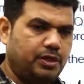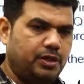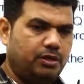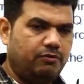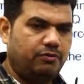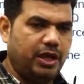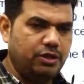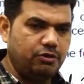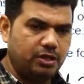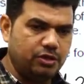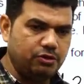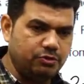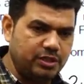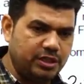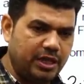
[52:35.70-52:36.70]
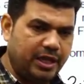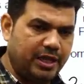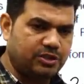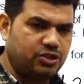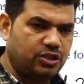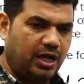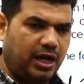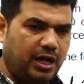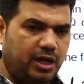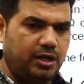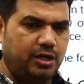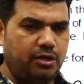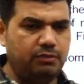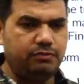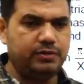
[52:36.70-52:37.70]
Why you are using h?
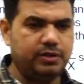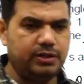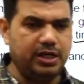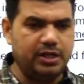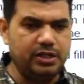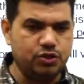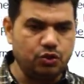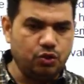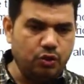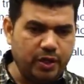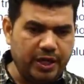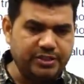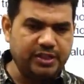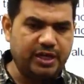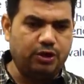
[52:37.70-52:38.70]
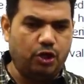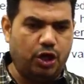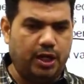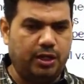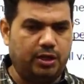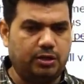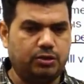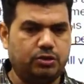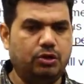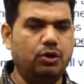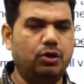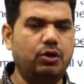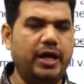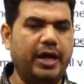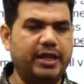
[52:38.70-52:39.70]
Raghav, there is no h at all.
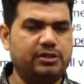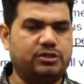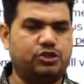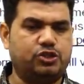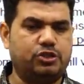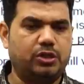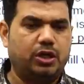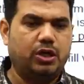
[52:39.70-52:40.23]
No h.